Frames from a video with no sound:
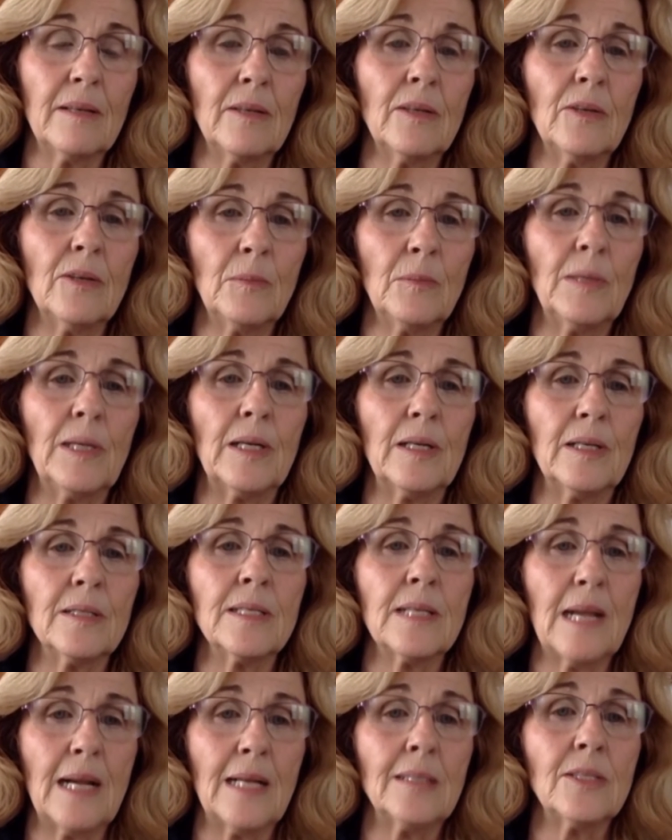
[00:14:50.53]
you know,
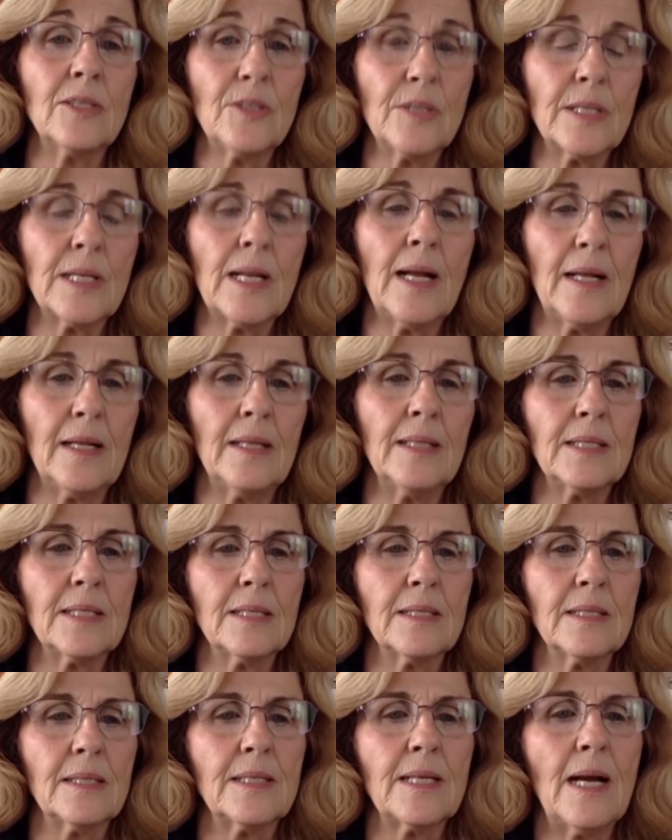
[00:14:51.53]
because as you said, this
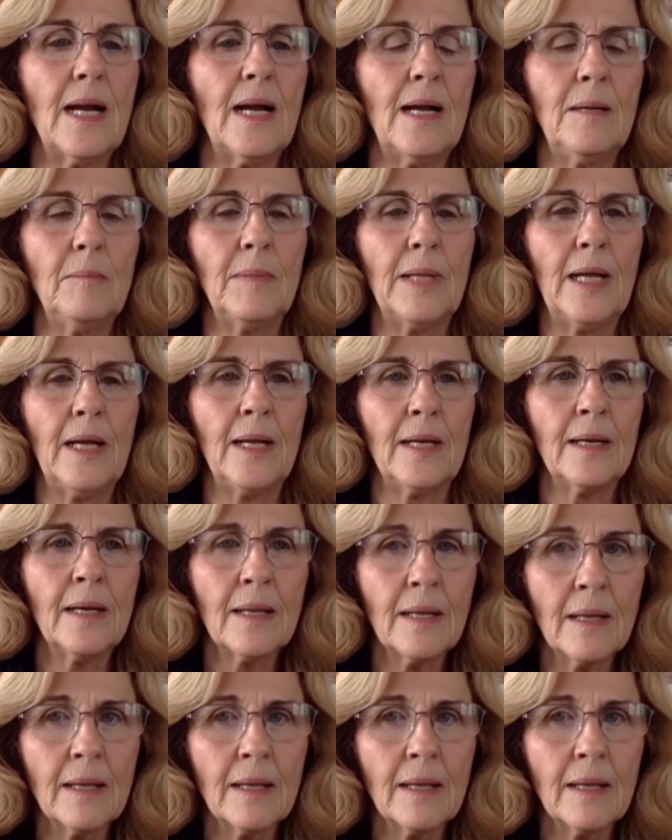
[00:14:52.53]
is a time that